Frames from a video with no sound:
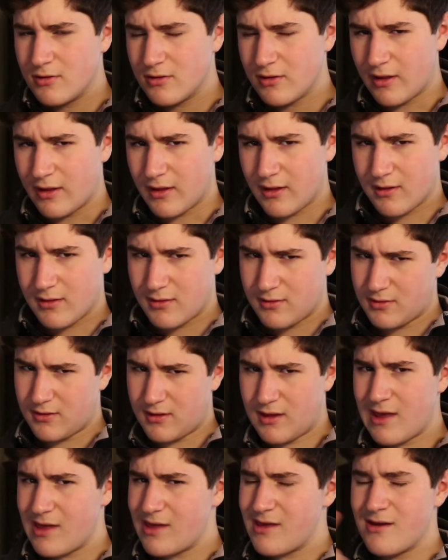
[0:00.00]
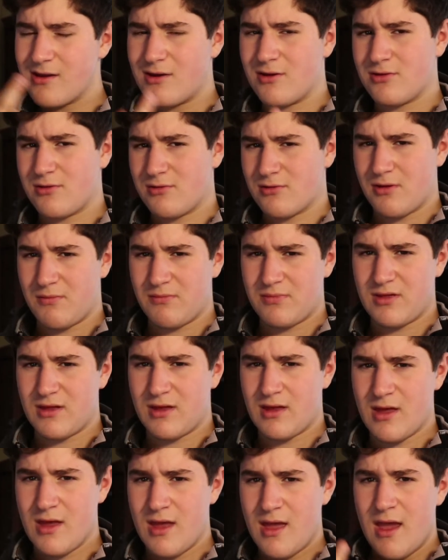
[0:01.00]
like the Killing Curse or
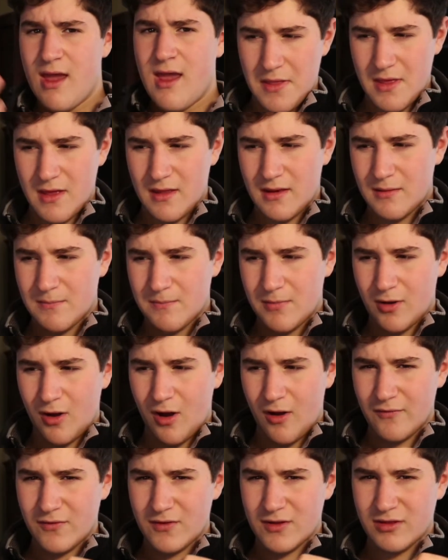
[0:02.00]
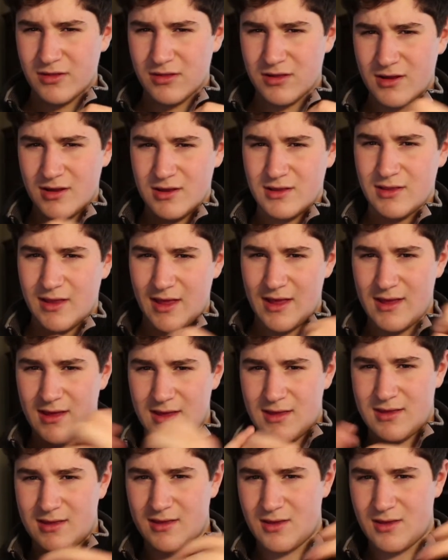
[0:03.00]
something. And then, but obviously, like,